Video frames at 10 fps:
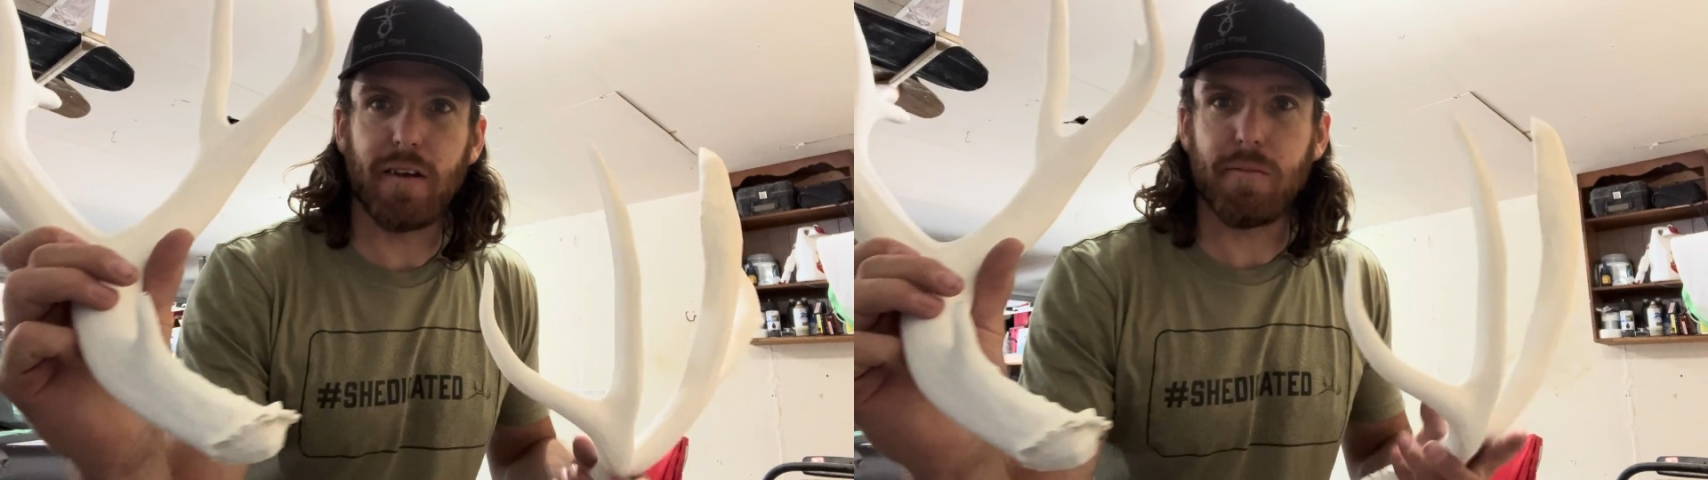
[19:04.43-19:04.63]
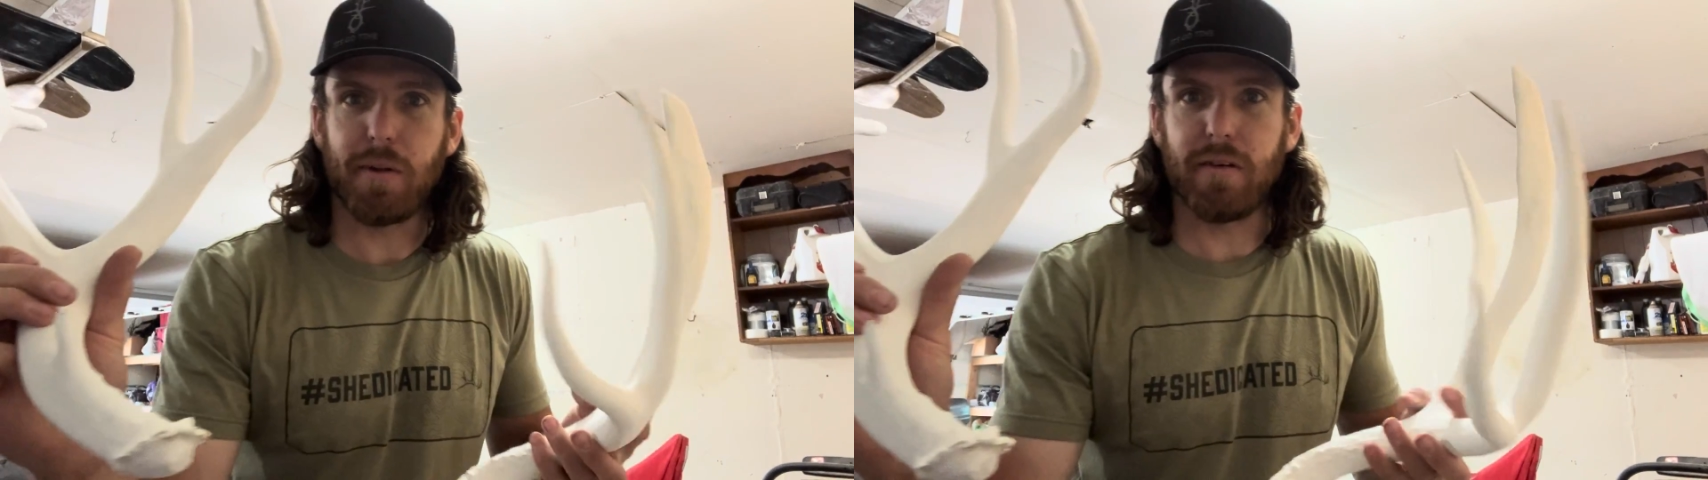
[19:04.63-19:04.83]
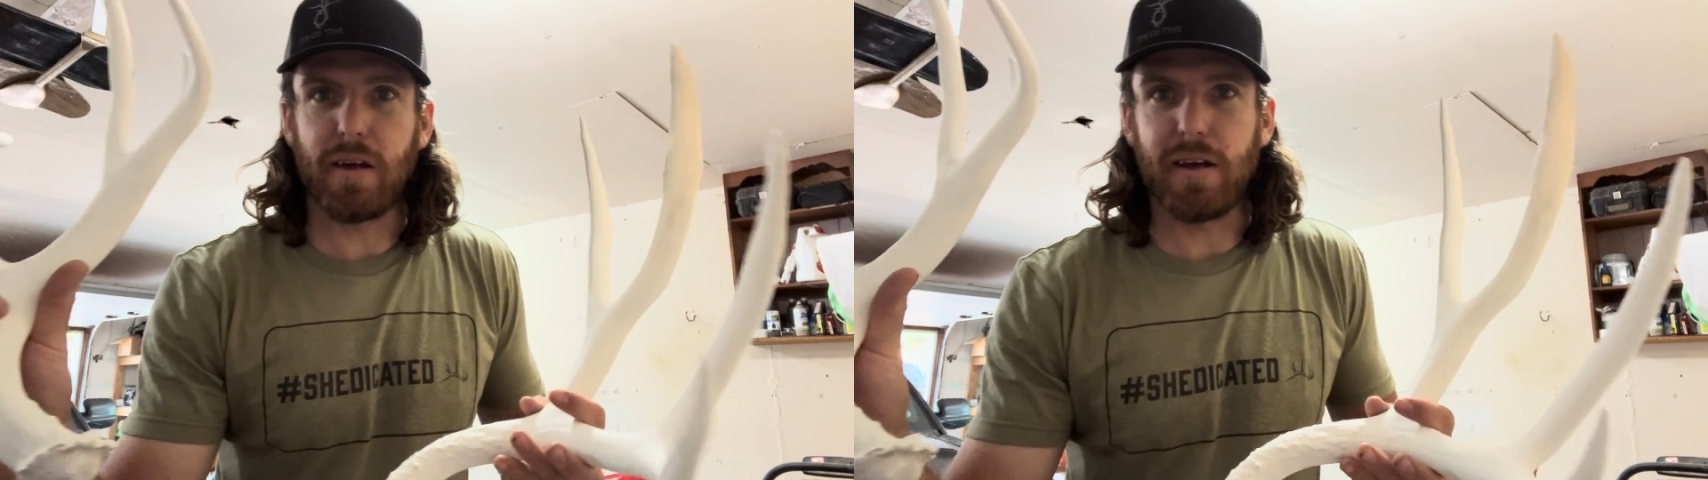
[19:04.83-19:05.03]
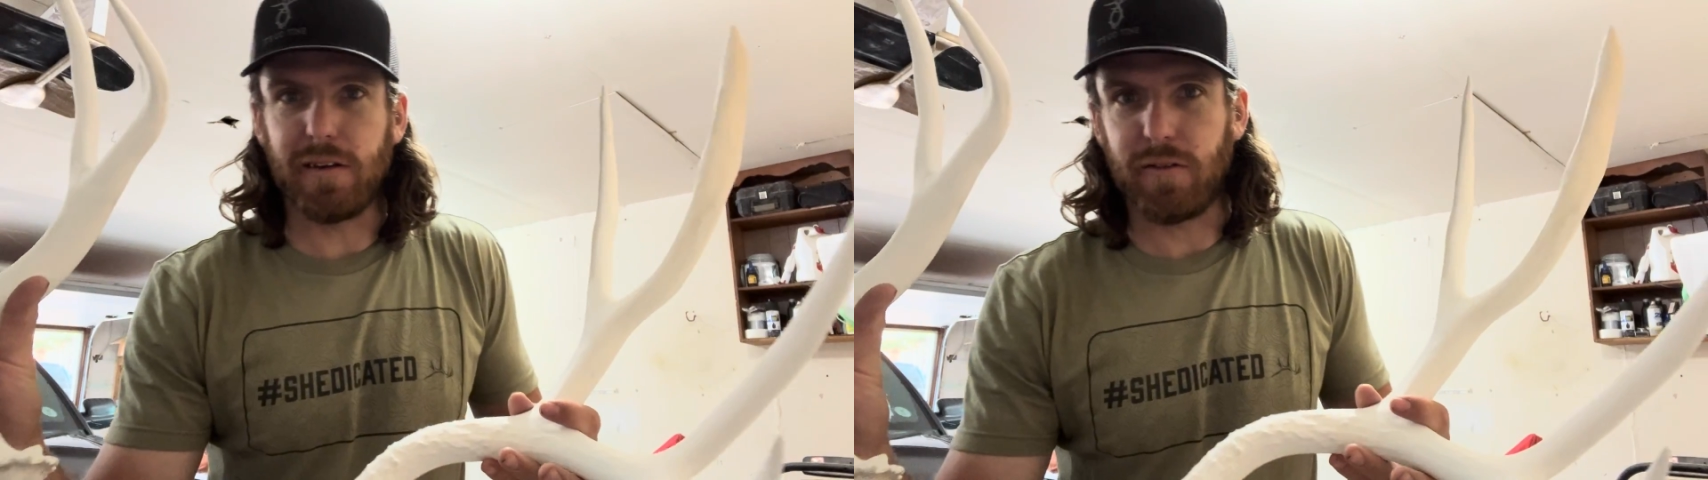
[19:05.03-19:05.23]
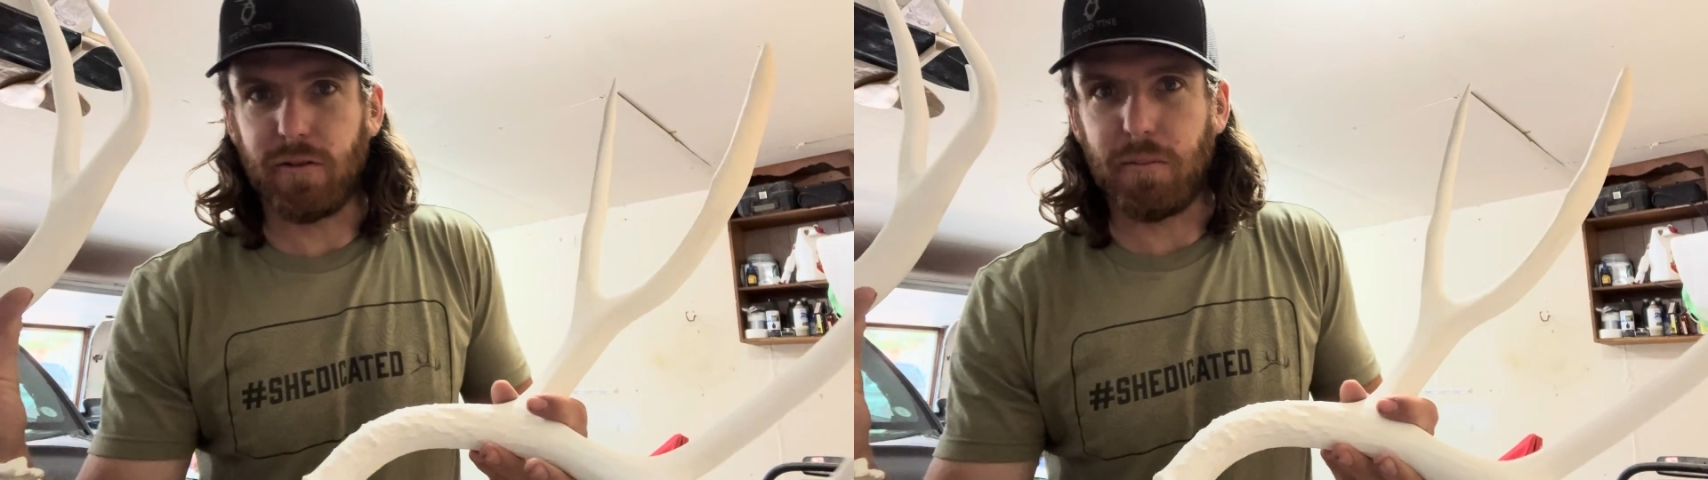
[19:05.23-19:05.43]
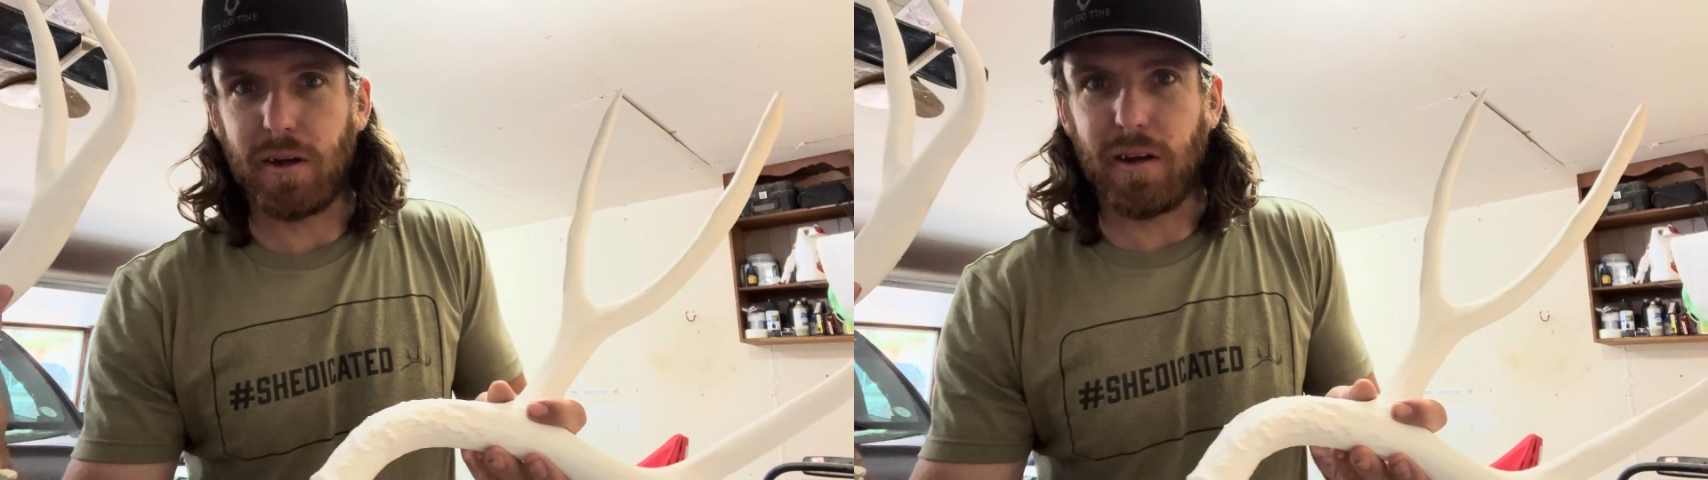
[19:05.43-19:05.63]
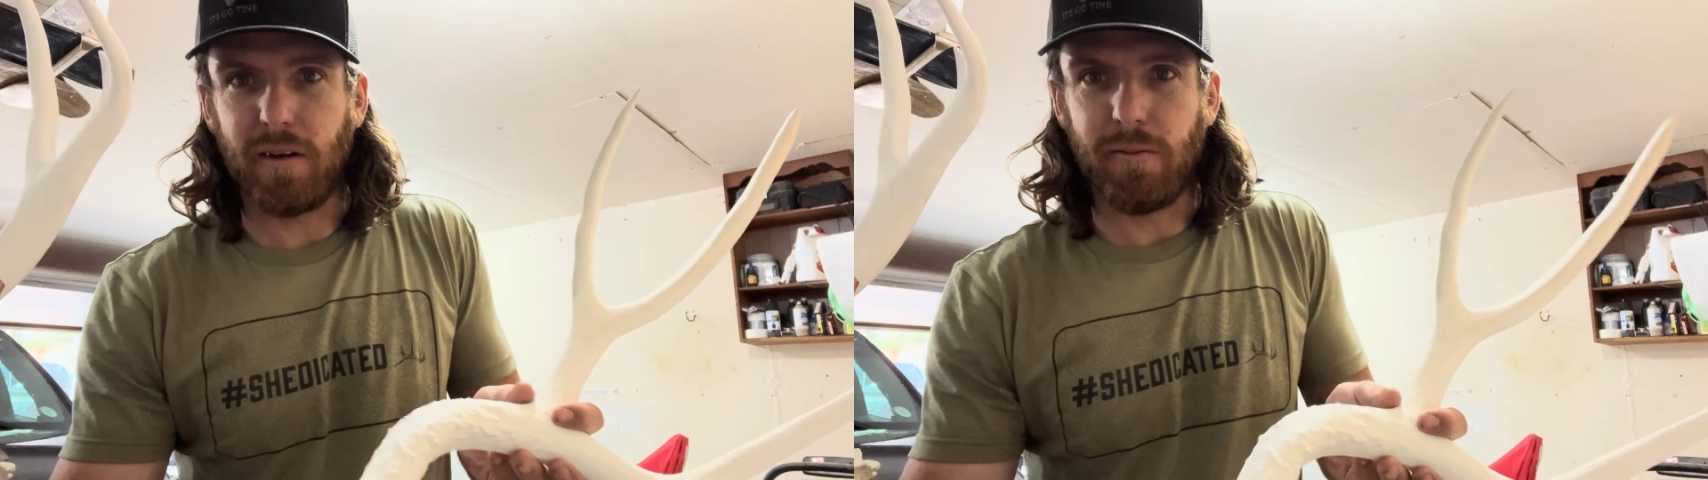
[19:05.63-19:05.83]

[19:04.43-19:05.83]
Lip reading: It's been days for me